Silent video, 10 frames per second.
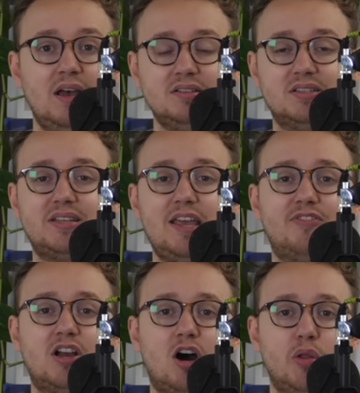to
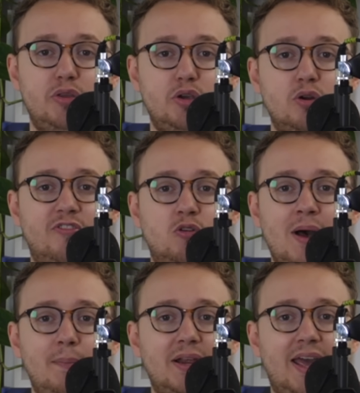safeguard the uniform
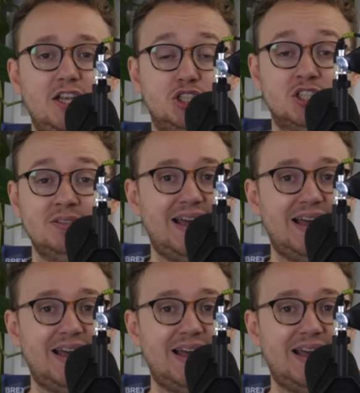application